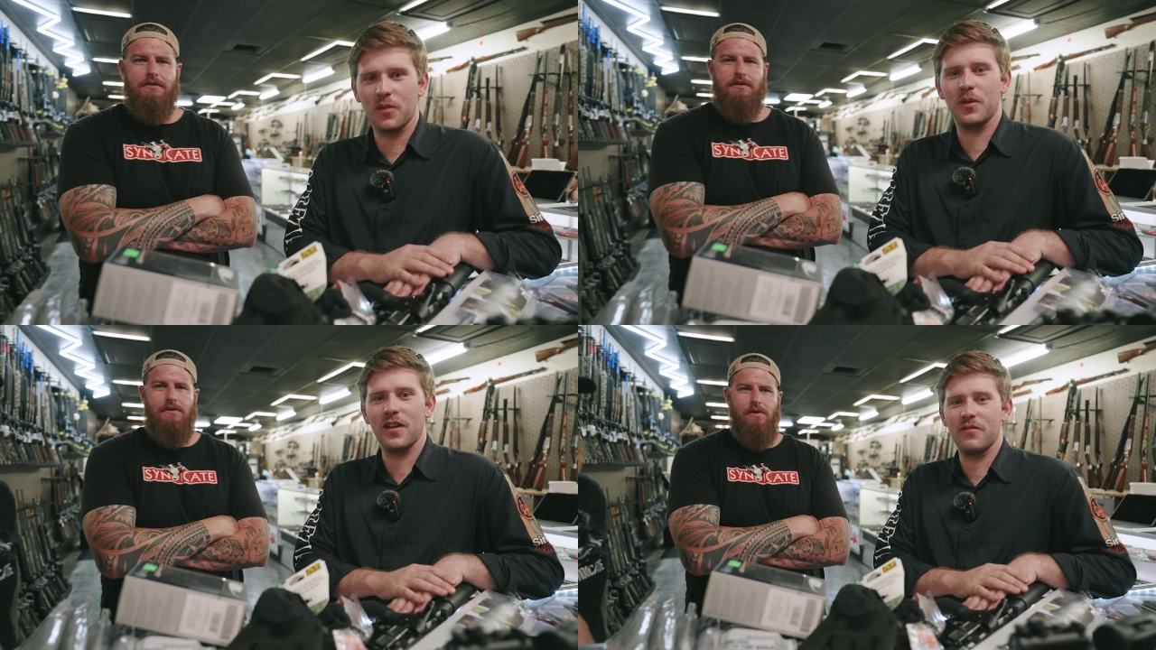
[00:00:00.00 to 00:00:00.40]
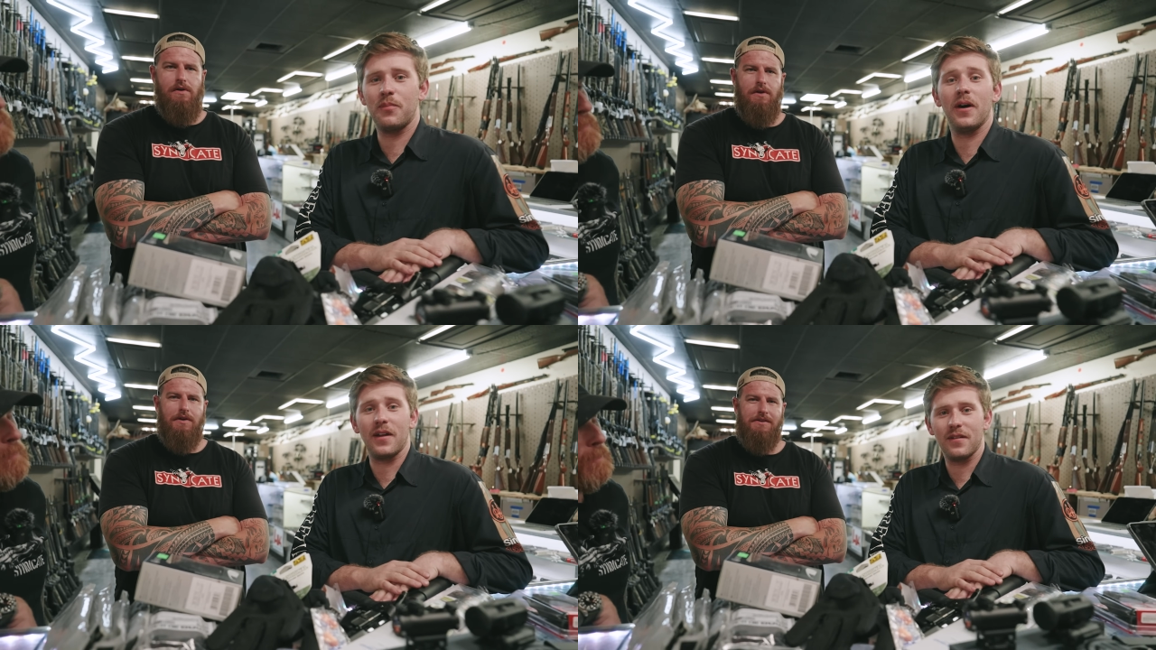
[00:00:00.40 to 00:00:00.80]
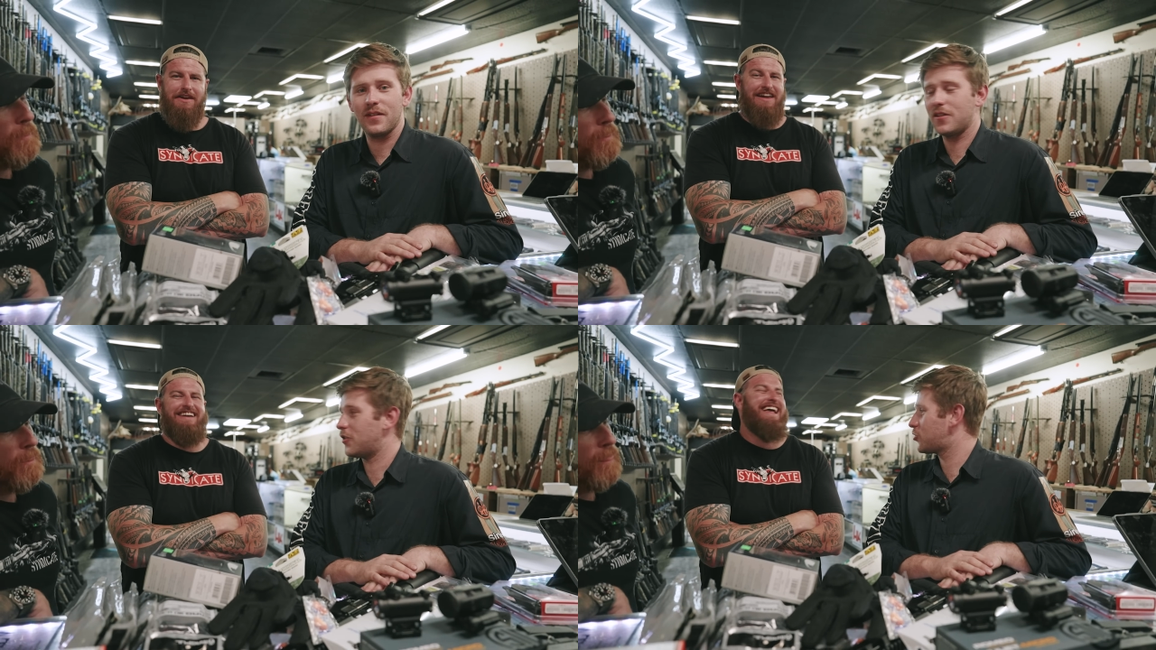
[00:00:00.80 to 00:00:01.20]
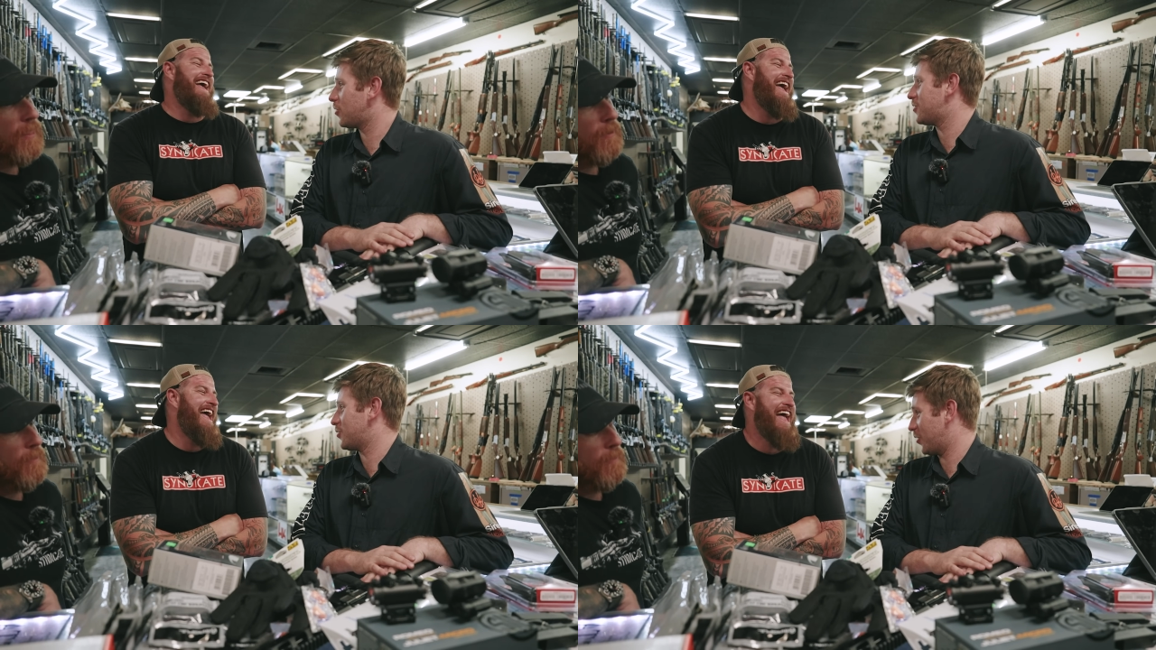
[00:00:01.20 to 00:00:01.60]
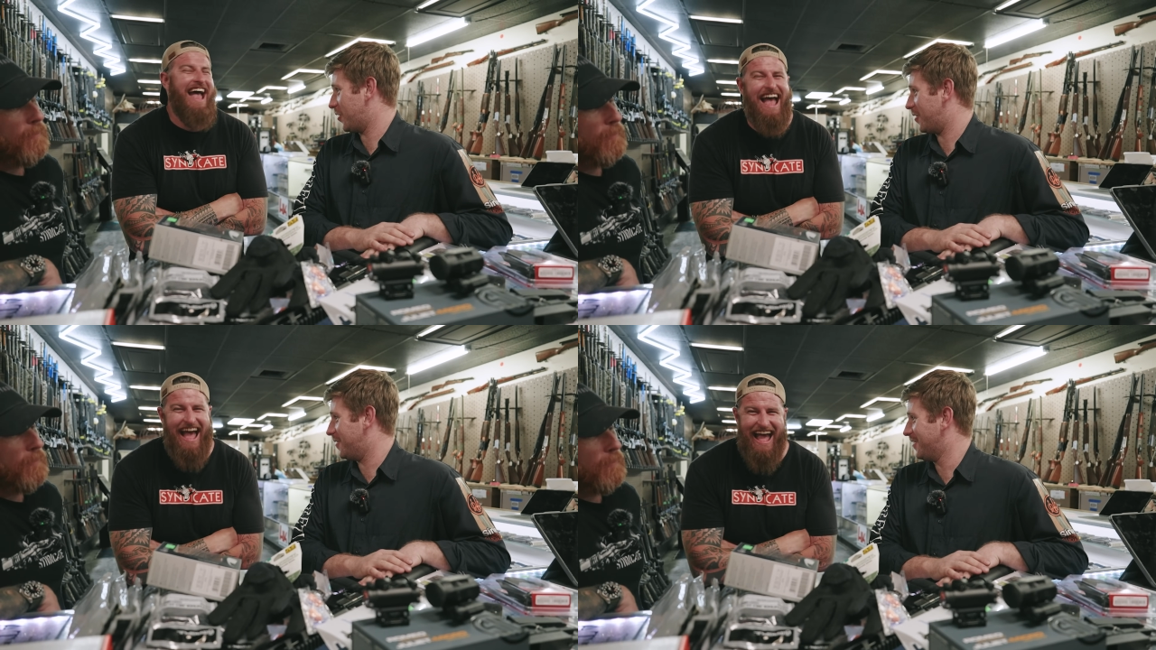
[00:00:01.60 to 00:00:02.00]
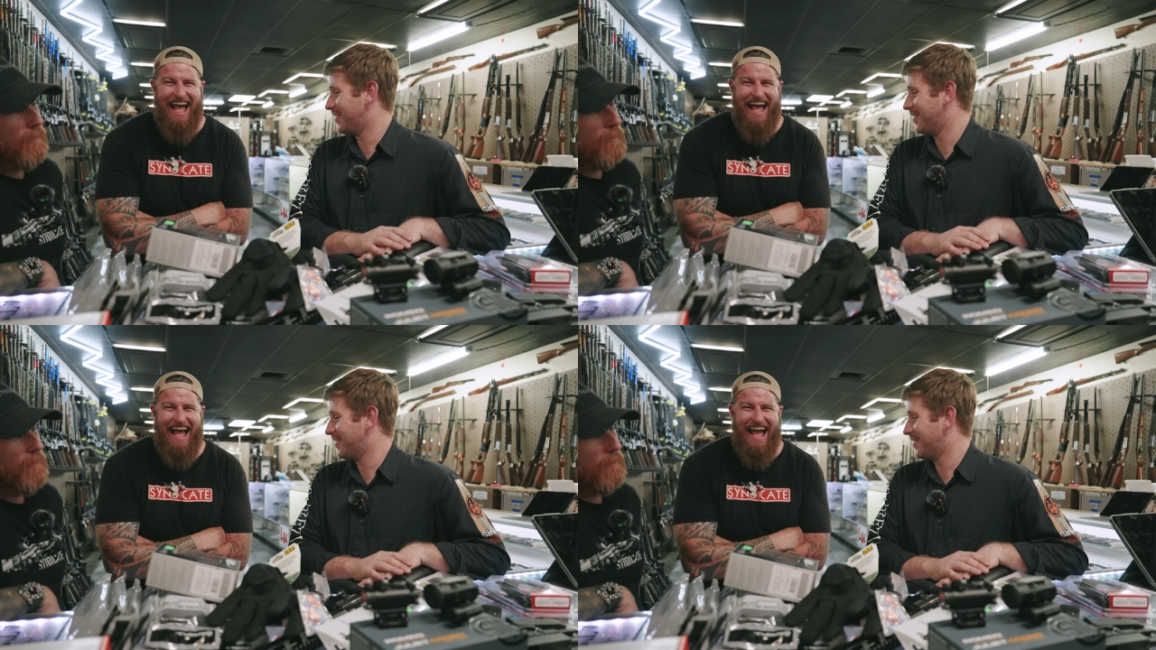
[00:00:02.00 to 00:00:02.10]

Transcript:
Speaker 1: to believe, but your choices are good.